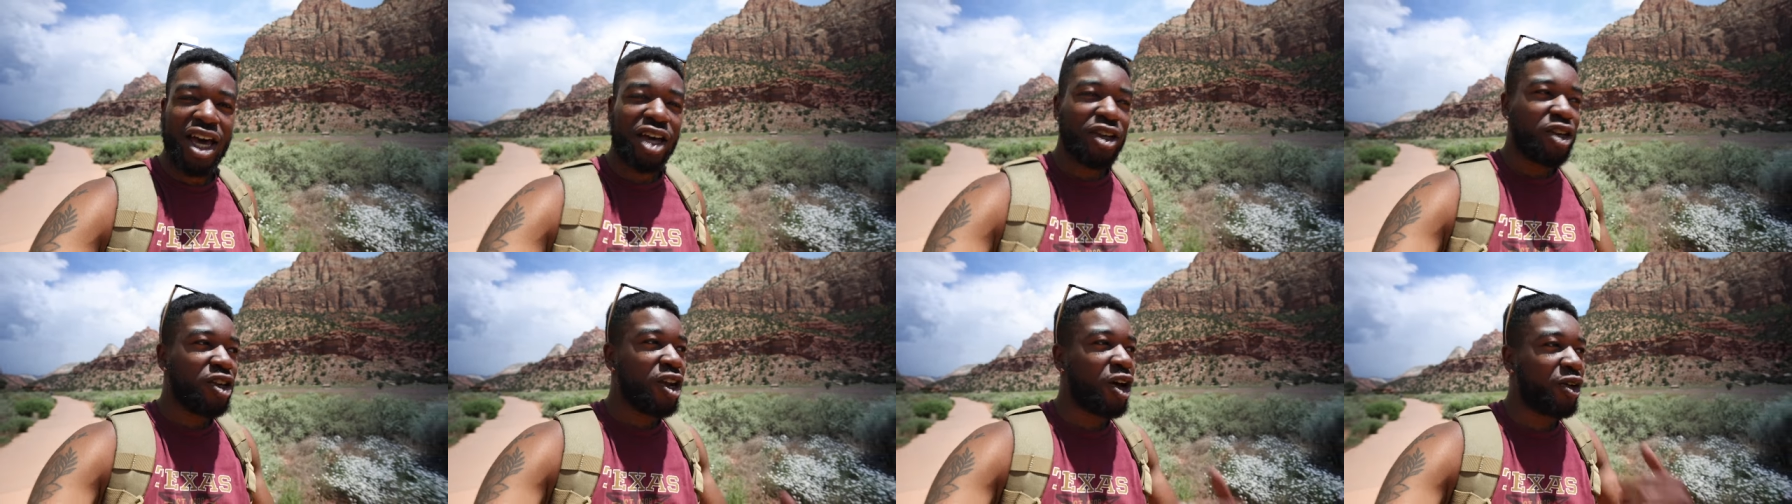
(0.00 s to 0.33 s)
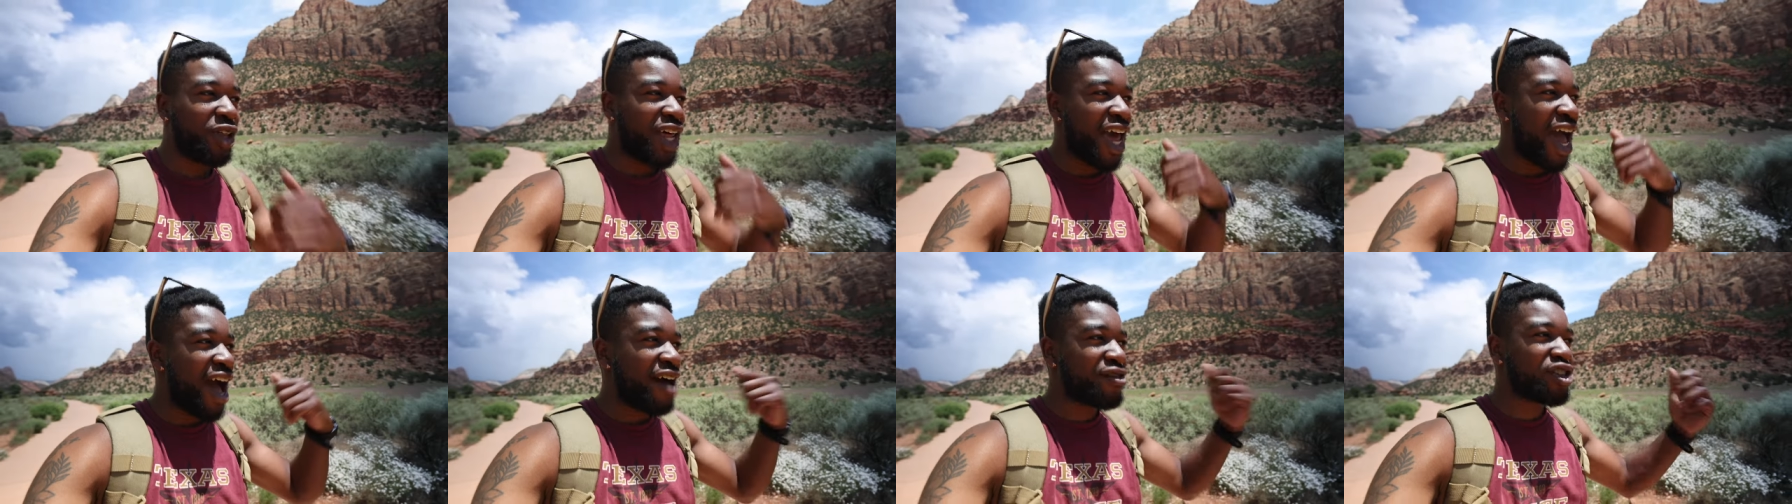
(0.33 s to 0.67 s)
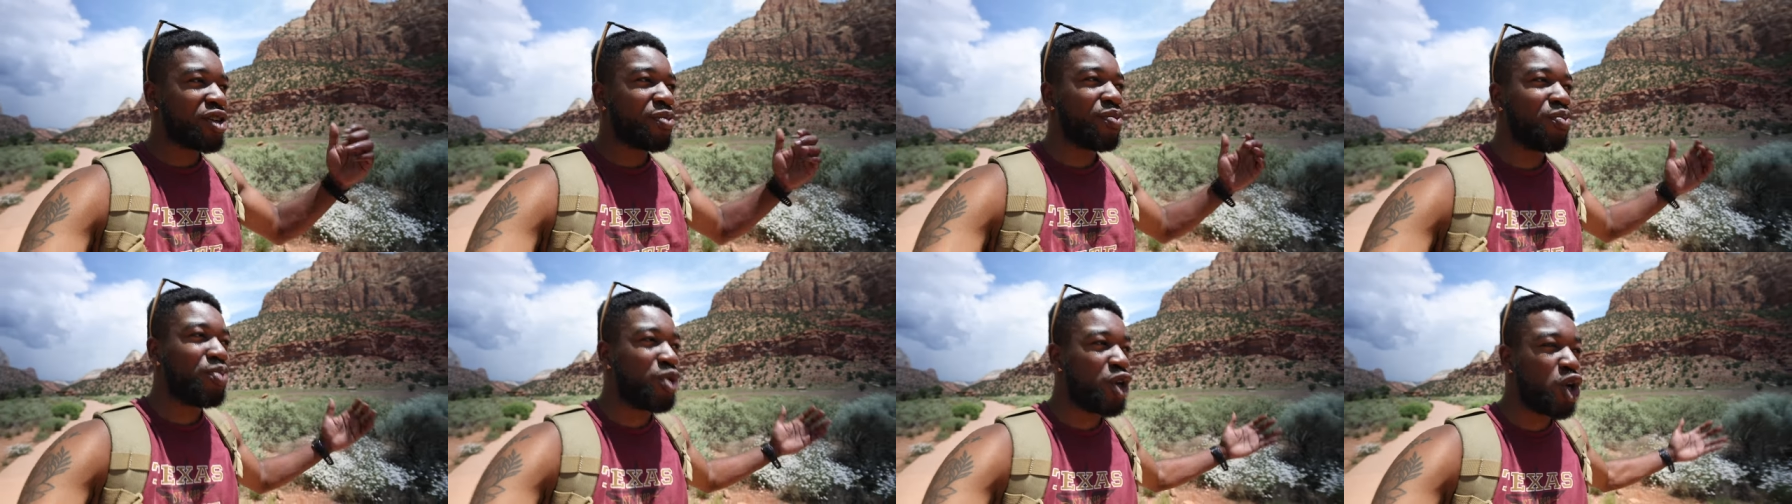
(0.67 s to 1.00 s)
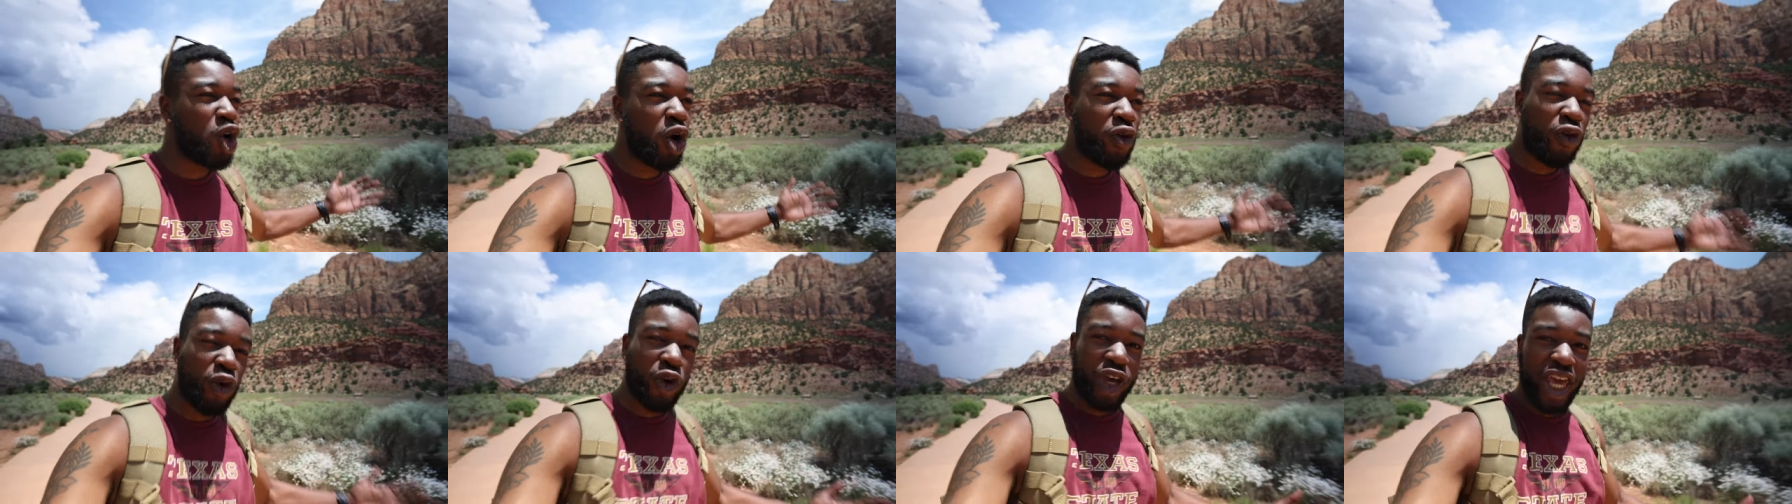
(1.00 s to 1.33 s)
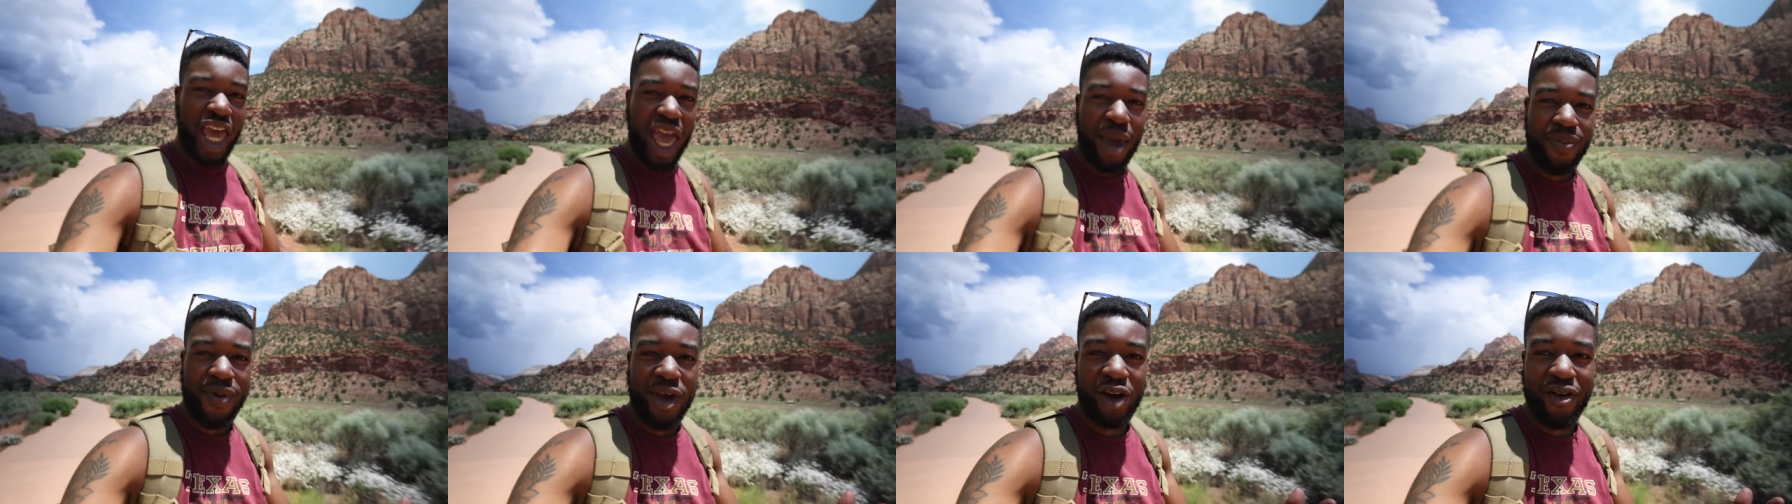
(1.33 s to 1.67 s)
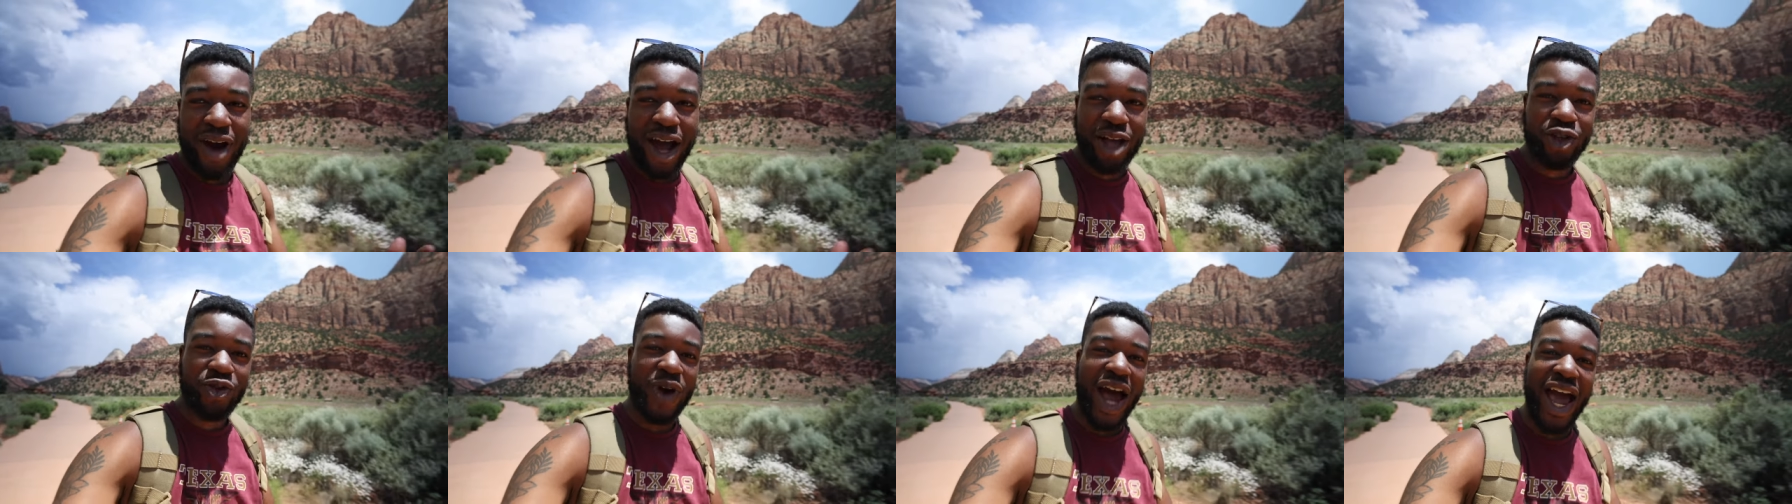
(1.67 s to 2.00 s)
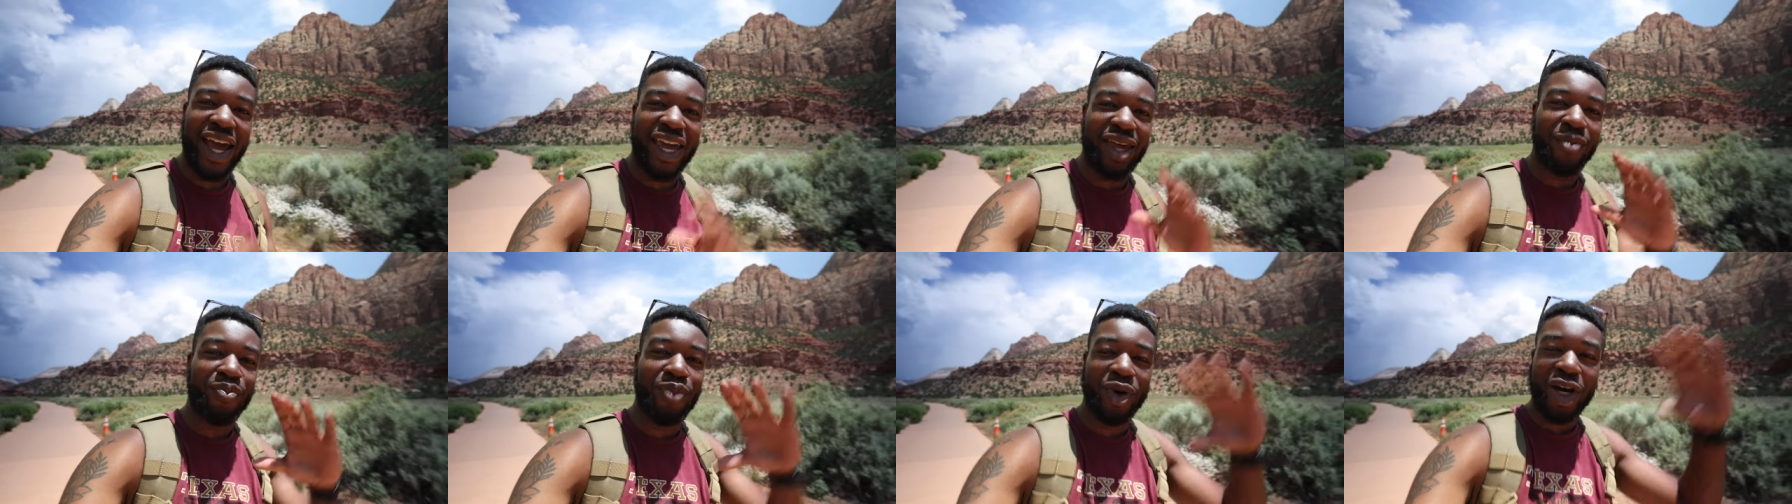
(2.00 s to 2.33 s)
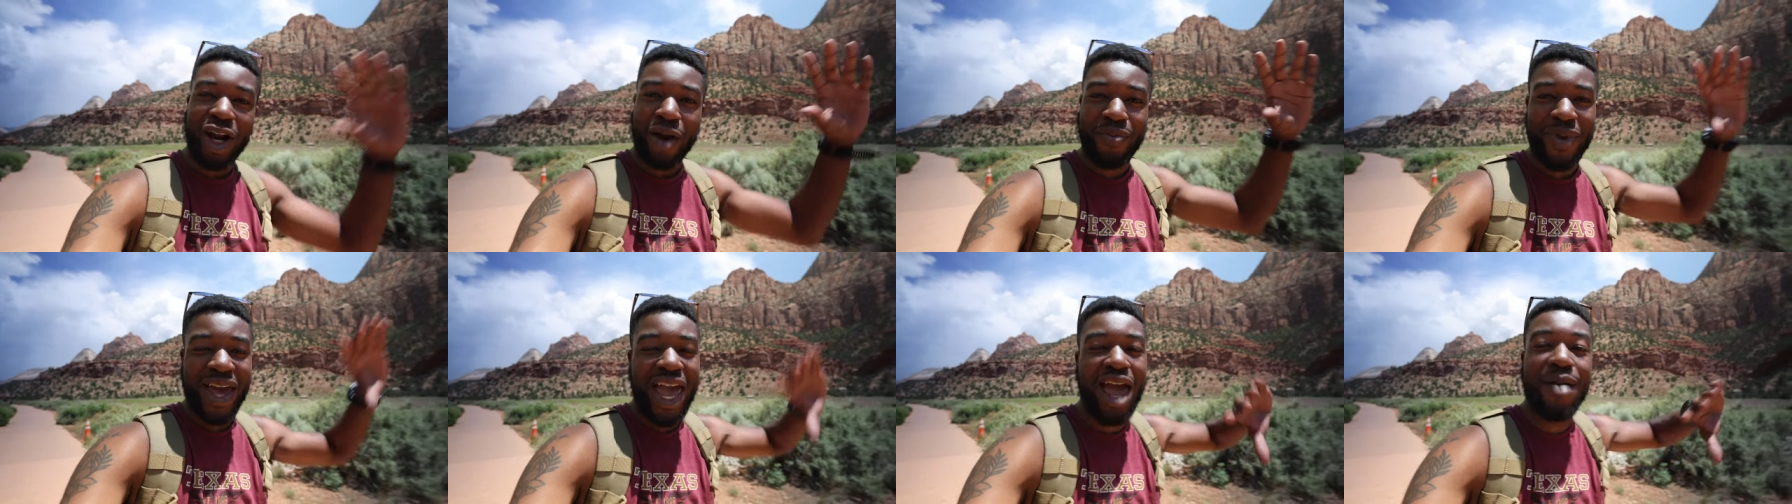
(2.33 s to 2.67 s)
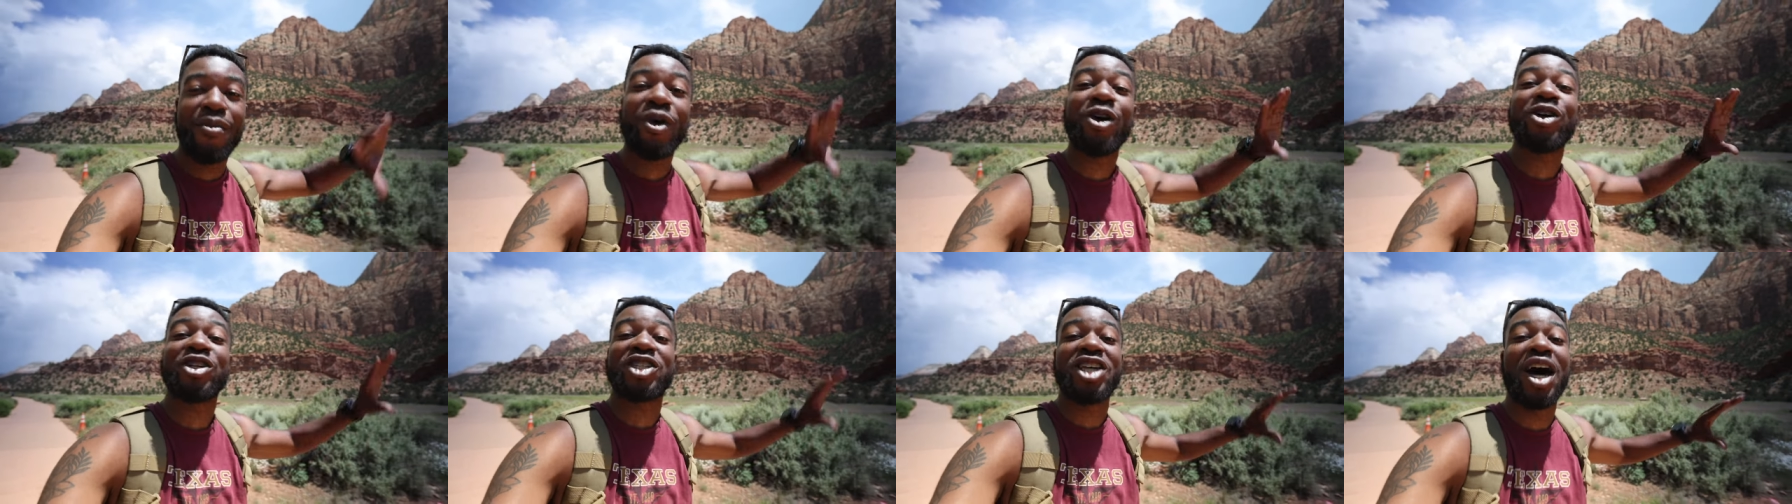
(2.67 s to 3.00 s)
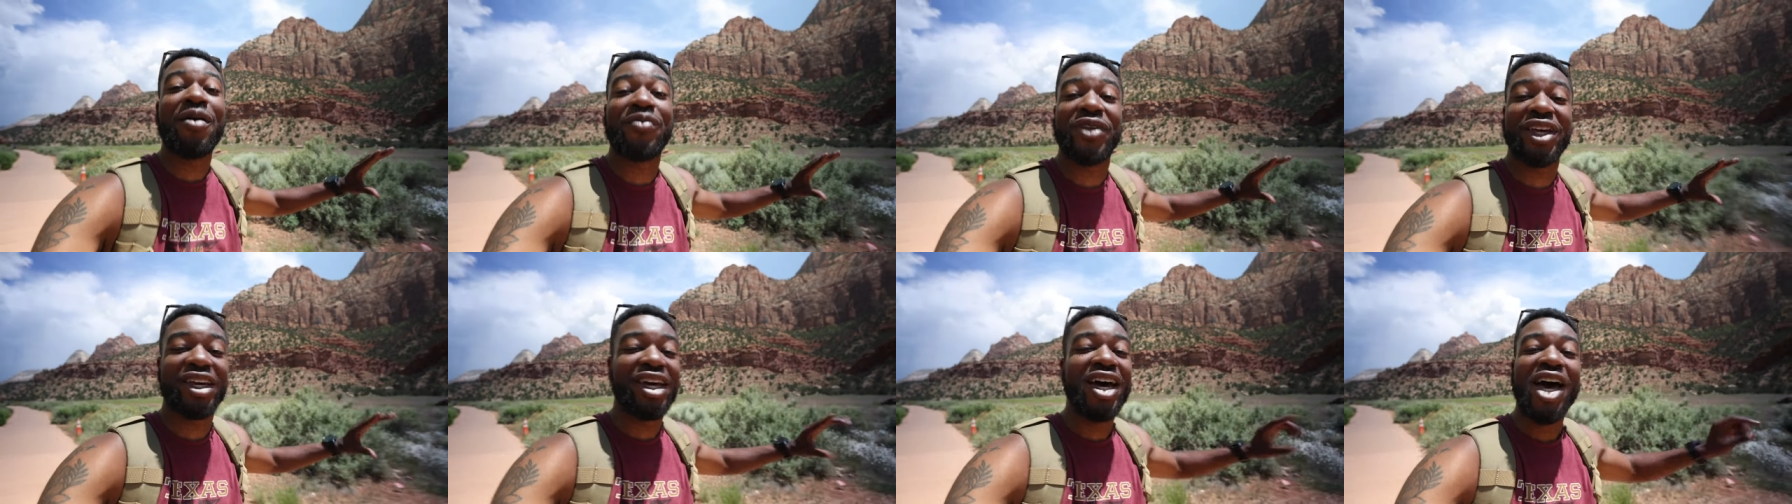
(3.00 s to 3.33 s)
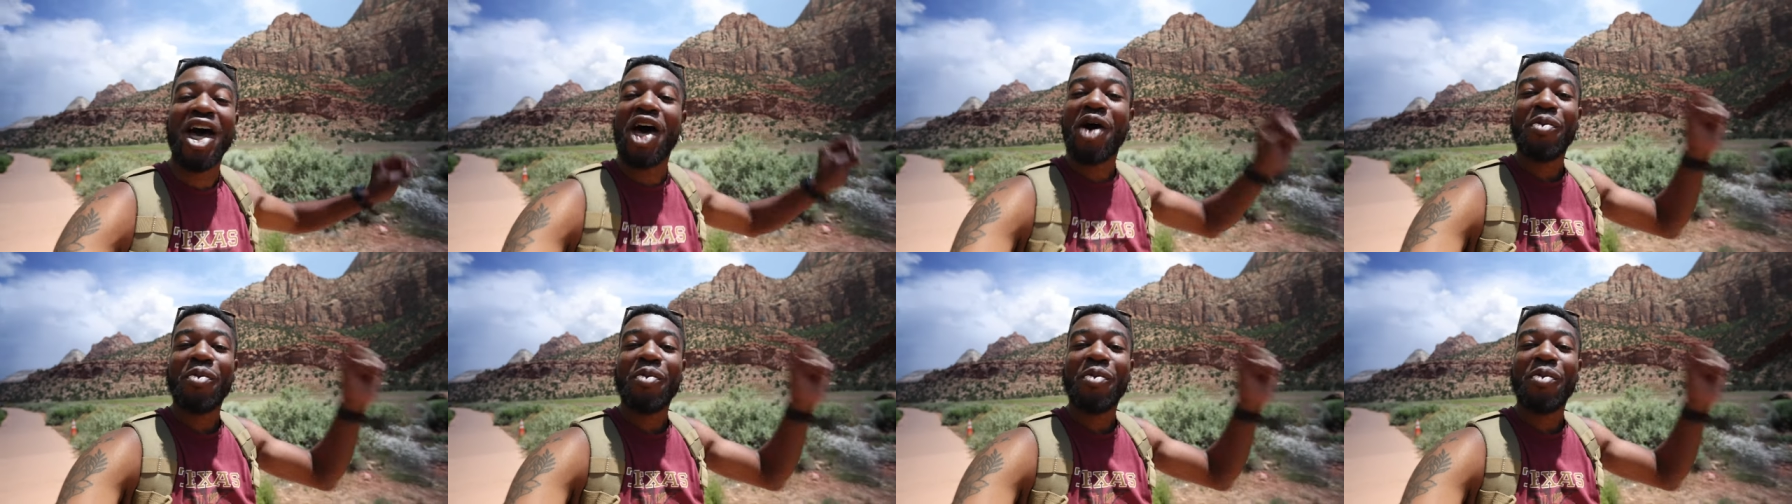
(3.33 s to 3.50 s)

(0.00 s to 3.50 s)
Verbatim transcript: you know, that have some beautiful camping grounds where I can put up a hammock or something.